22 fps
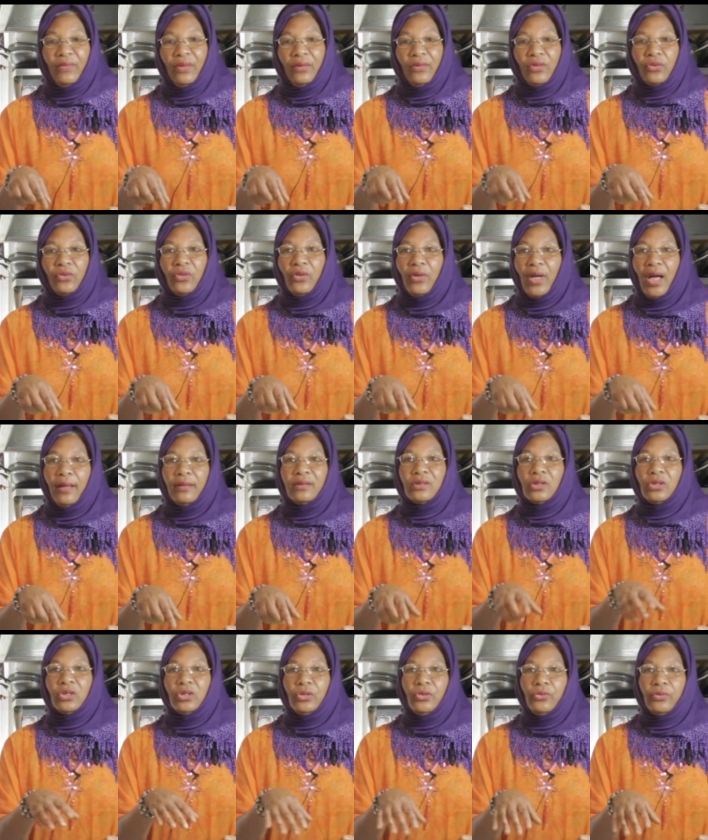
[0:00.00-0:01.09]
throughout
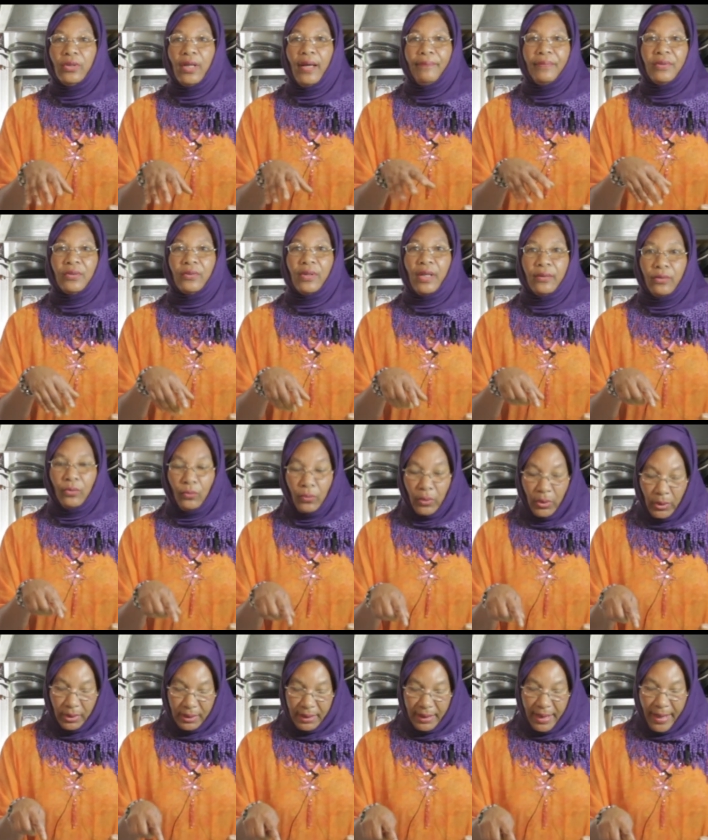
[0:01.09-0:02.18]
Europe, throughout the
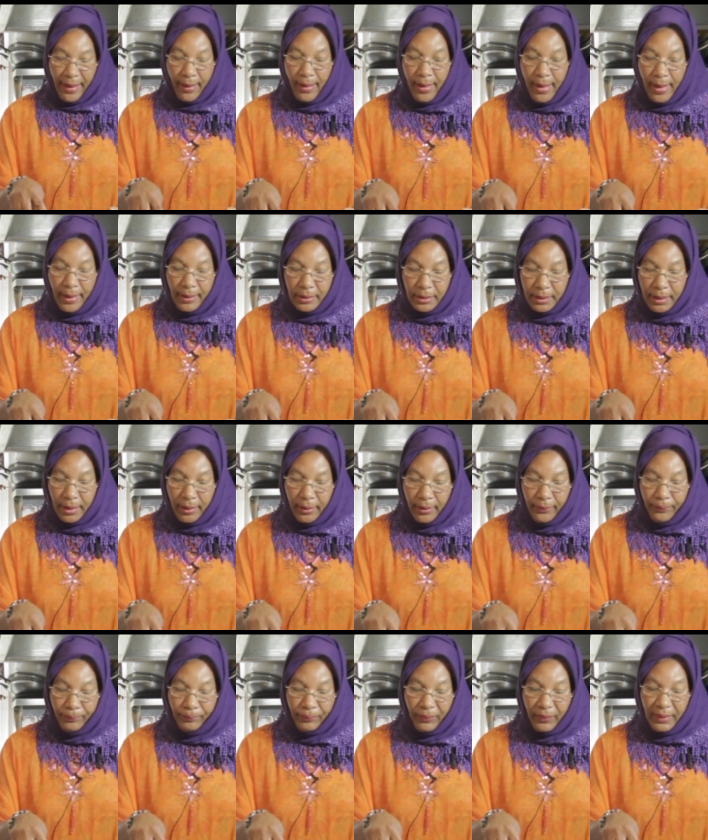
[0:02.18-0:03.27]
world now.
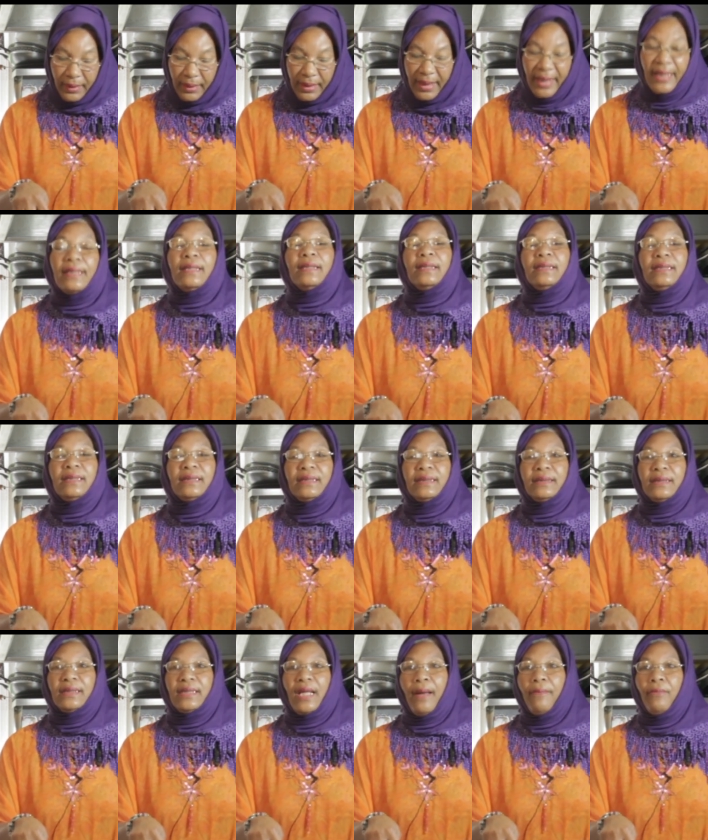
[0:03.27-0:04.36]
So this
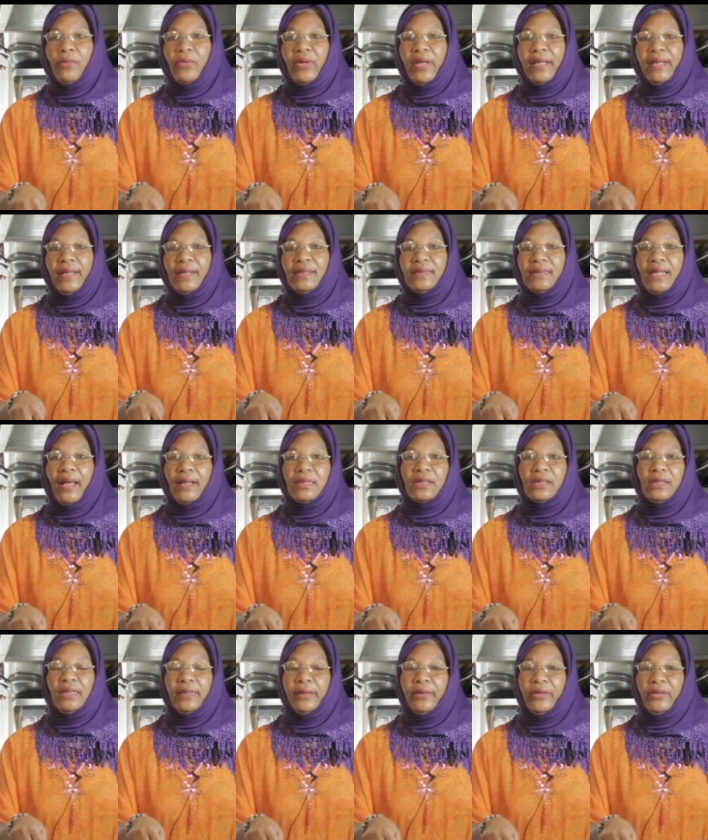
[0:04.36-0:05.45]
turmeric is
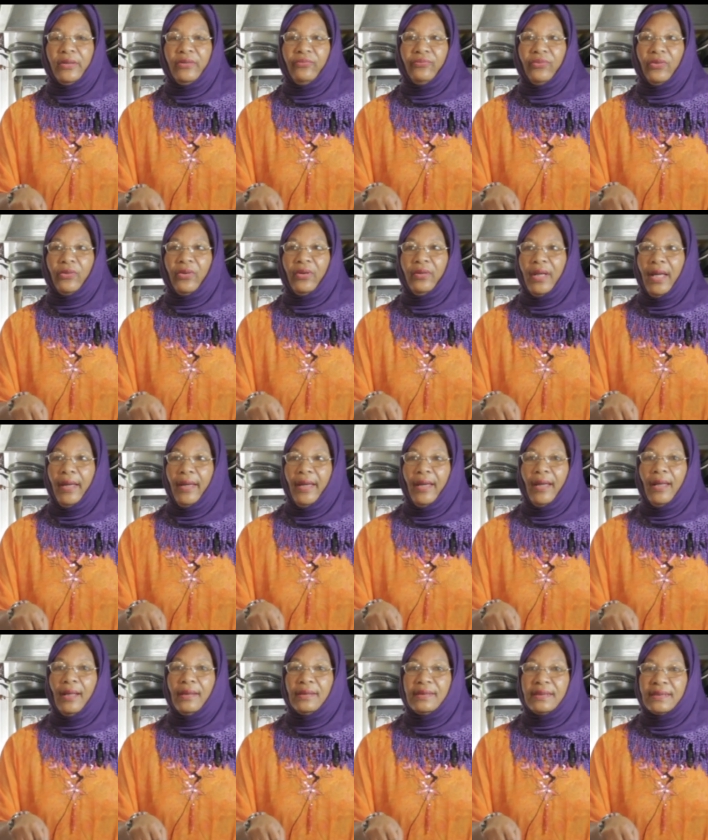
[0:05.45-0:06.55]
actually good for
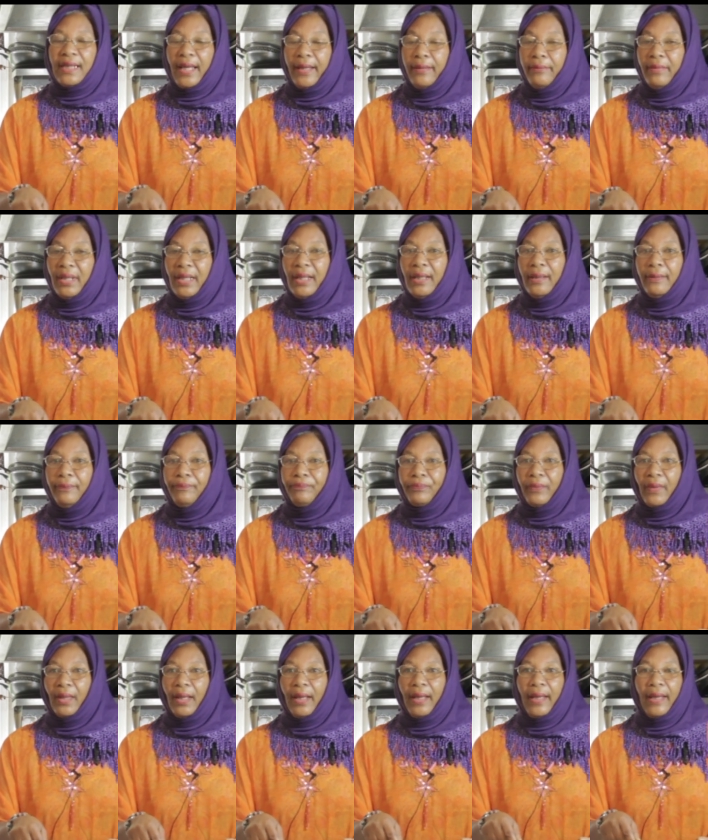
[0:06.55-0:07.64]
Alzheimer
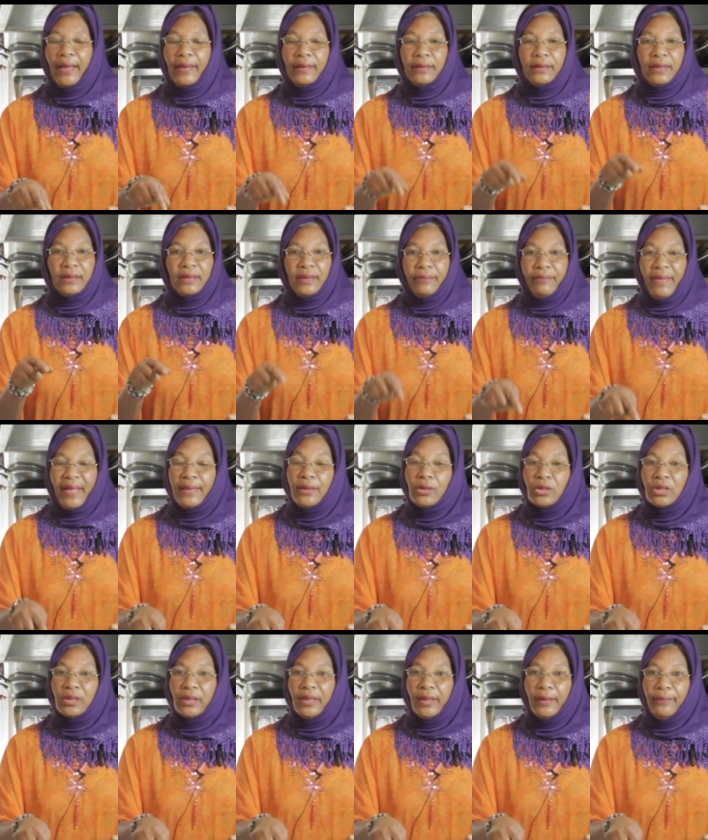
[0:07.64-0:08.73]
and
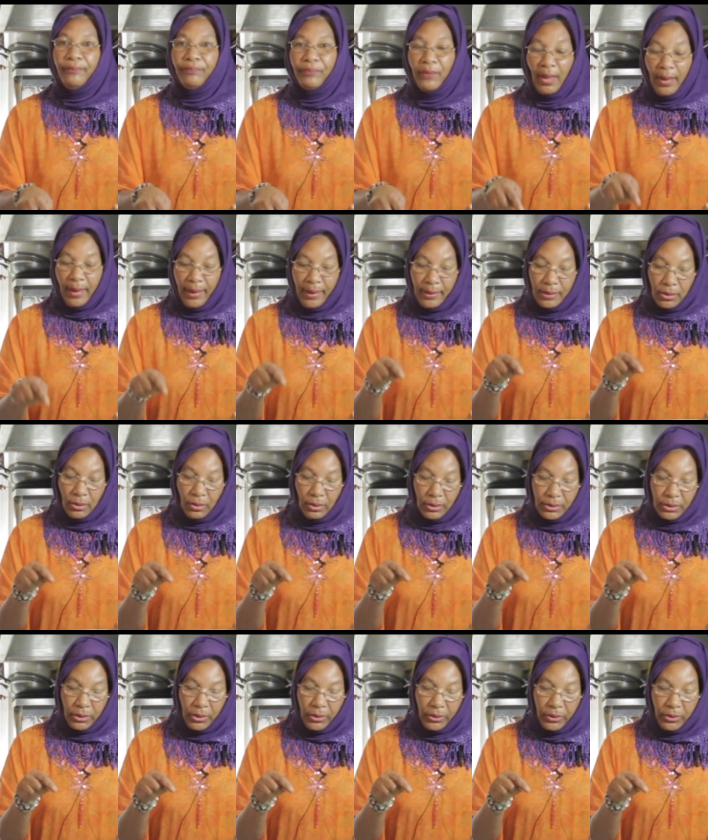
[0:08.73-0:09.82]
dementia. It's
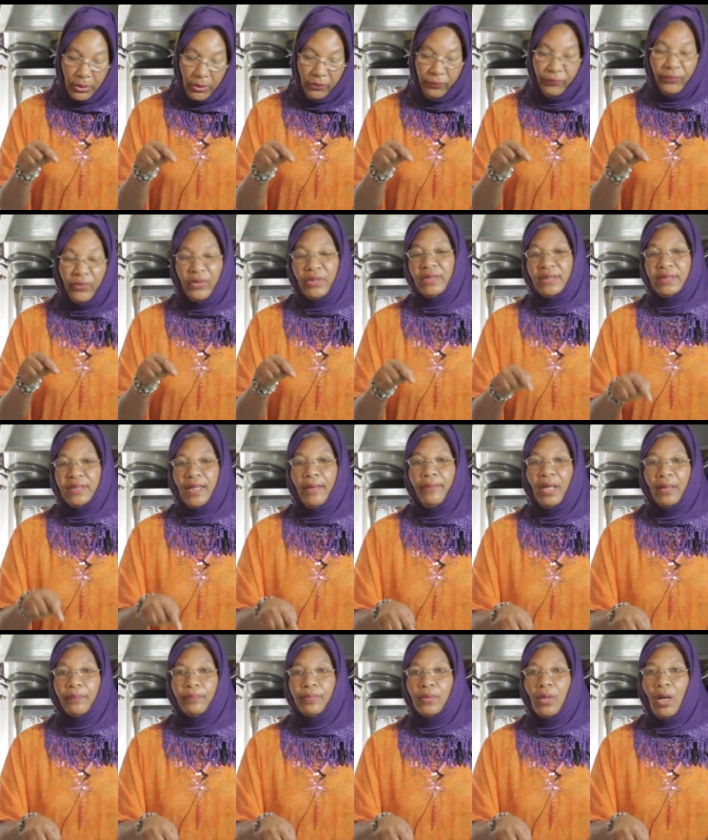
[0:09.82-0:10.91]
also good for
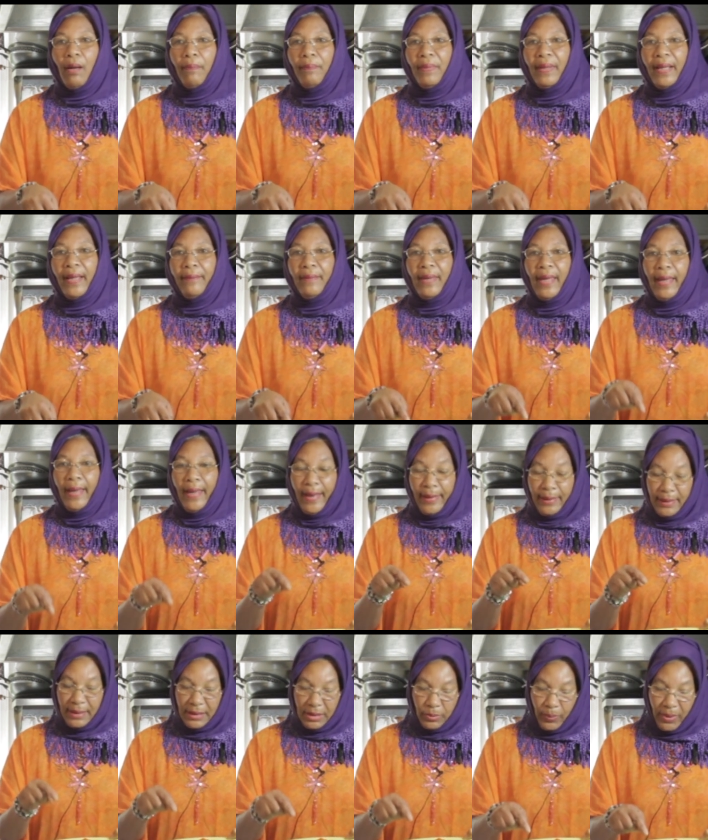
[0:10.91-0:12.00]
stomach problem,
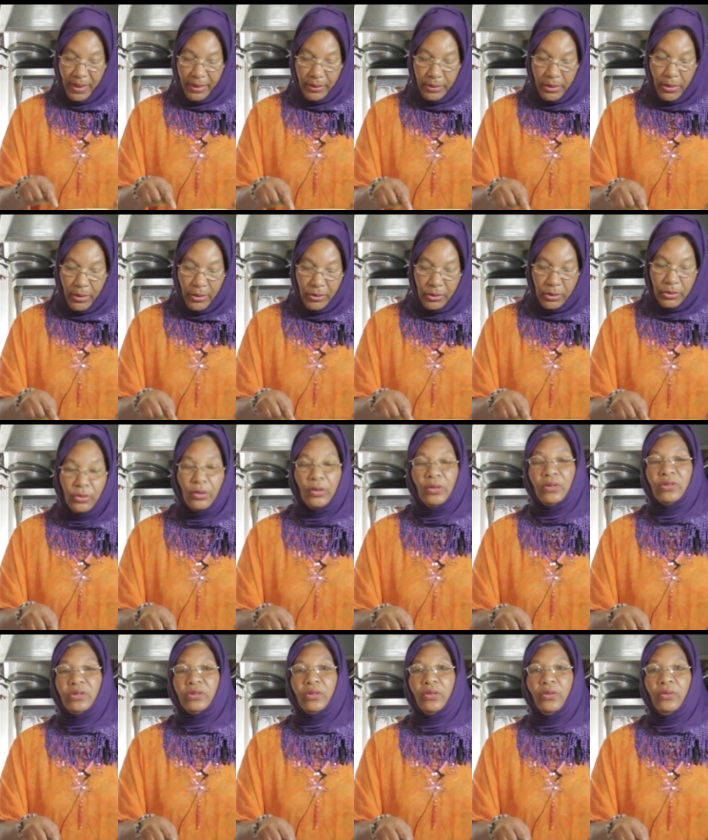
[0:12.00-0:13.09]
and it's been known to
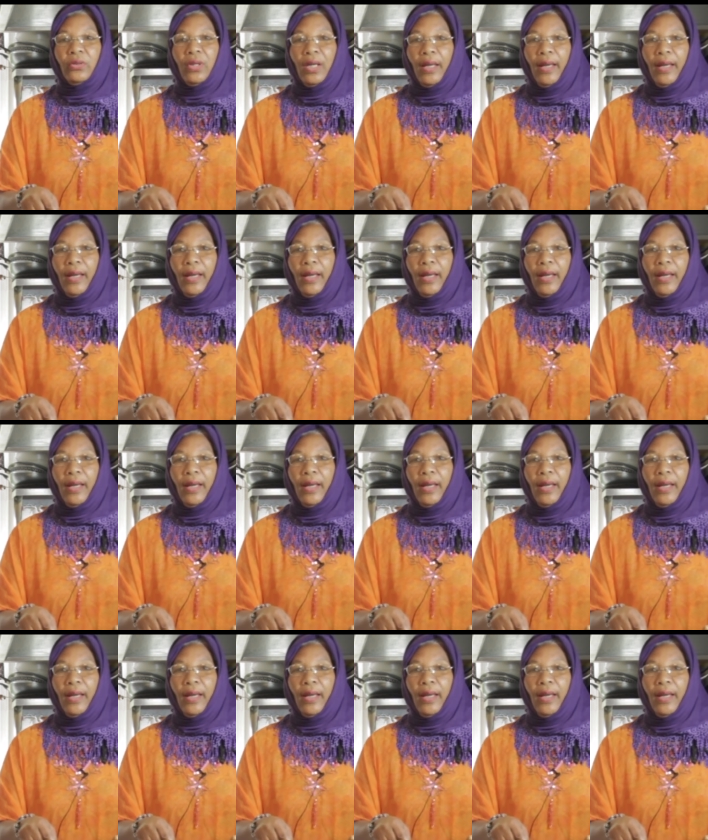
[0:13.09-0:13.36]
also